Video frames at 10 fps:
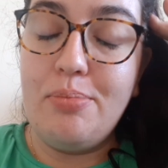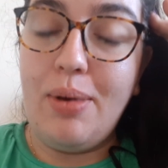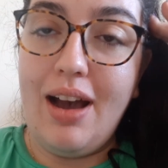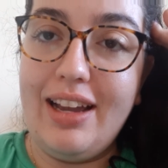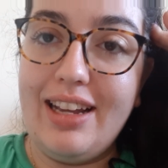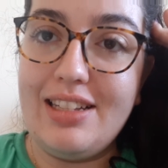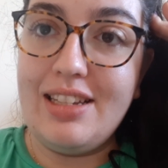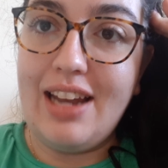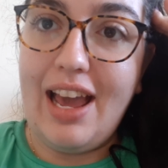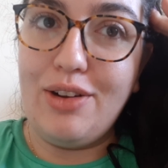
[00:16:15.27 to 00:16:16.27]
but it's
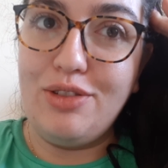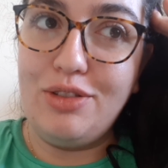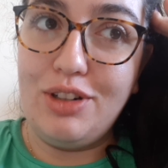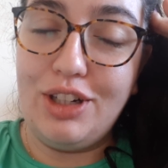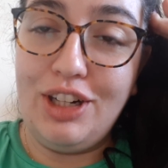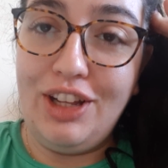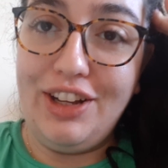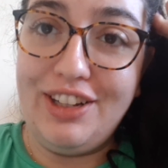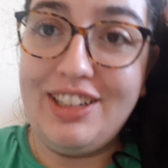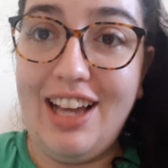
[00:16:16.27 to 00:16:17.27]
now
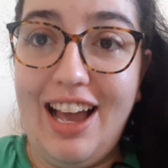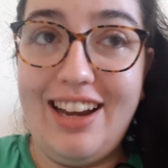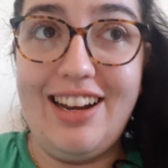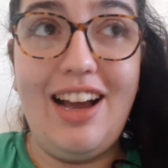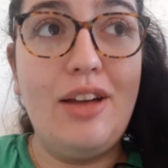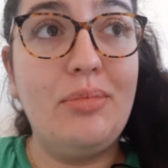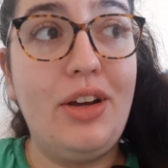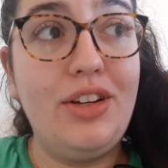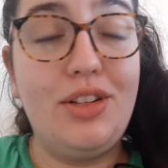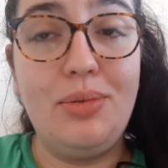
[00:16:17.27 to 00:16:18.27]
4:00 and I'm
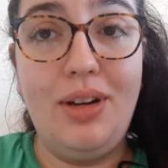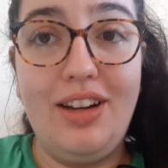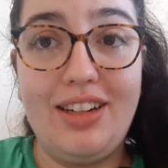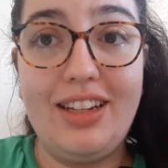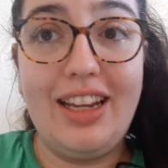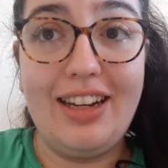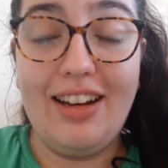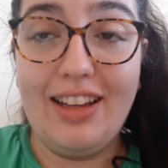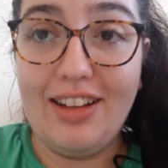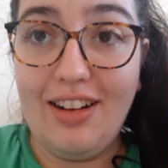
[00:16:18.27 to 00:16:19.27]
going to work
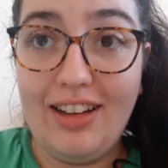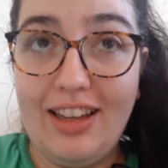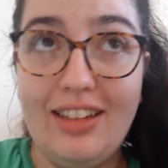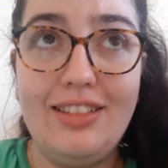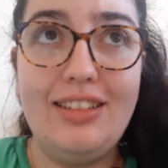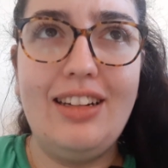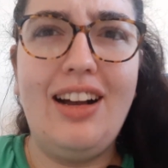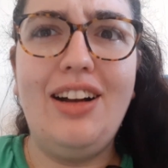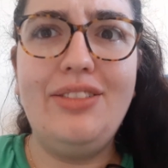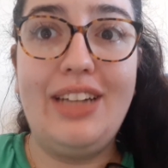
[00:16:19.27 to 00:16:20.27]
in
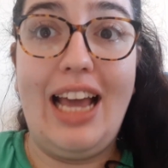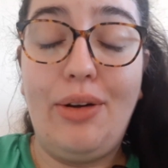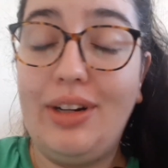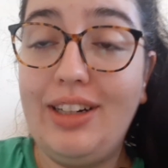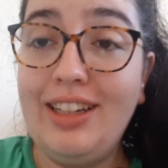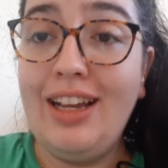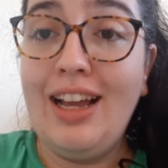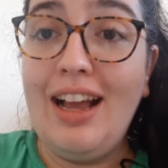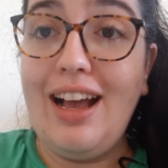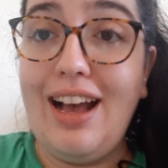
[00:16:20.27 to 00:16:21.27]
half an hour.
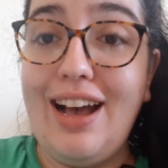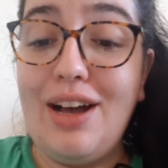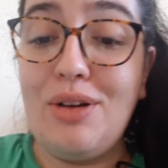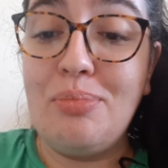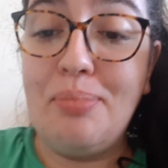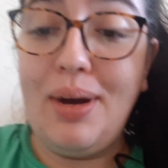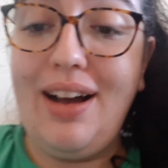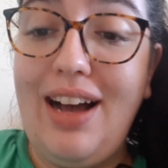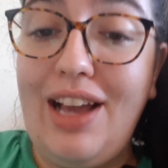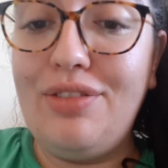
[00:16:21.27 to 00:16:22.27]
But
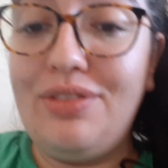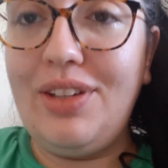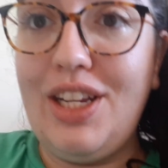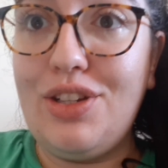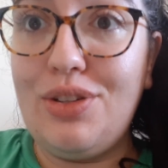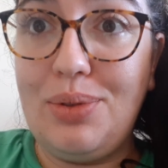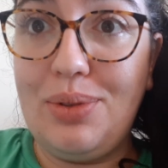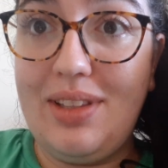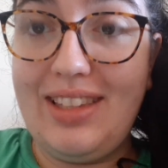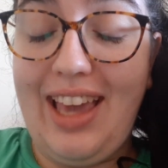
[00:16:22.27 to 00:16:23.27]
I finished all
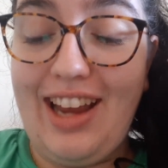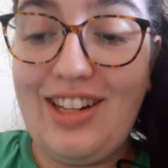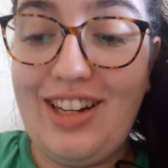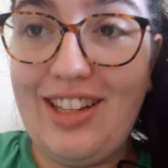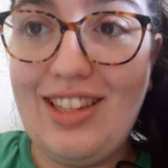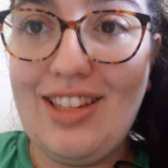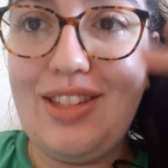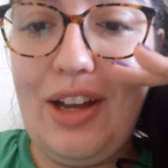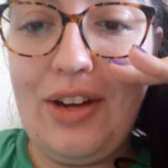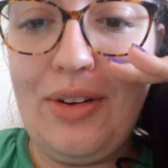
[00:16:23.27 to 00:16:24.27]
the sketches,
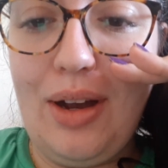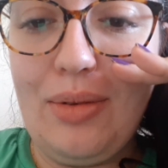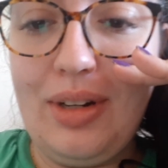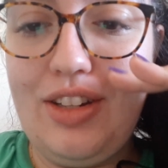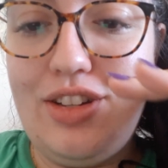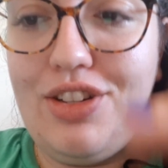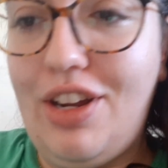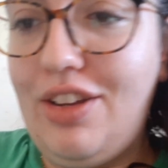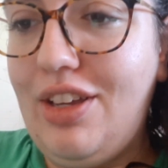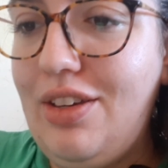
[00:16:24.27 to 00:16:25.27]
so I wanted to show
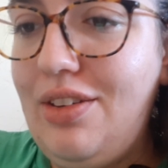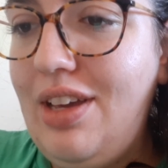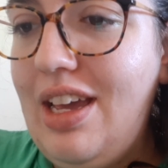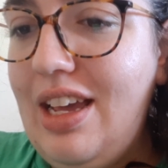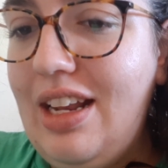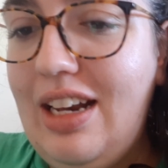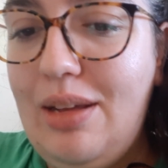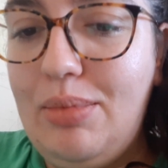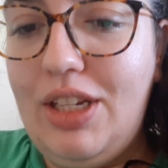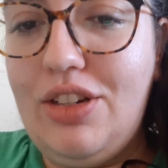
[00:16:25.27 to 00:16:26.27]
you. Let
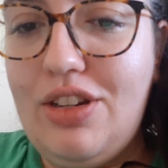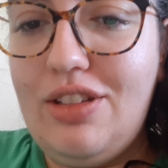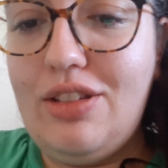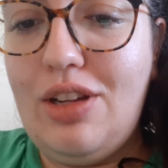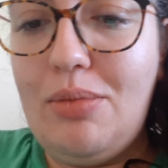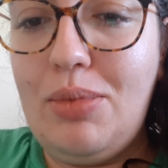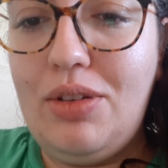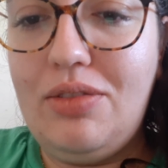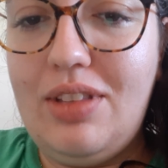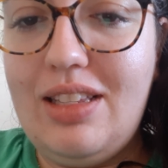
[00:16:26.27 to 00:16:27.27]
me just
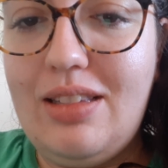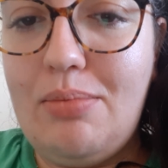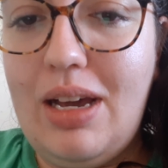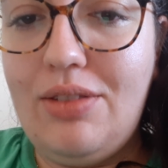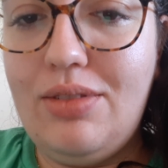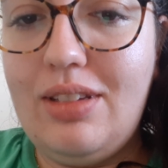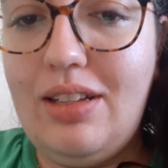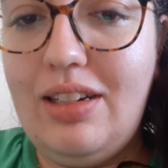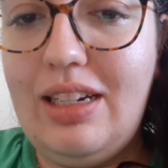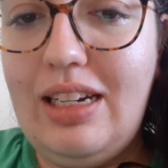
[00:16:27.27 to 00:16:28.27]
move this about
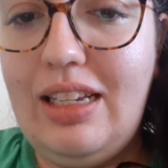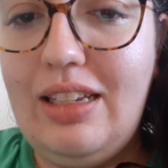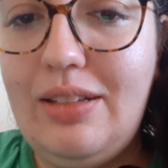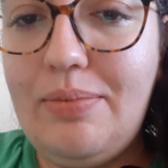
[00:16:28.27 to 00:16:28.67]
slightly.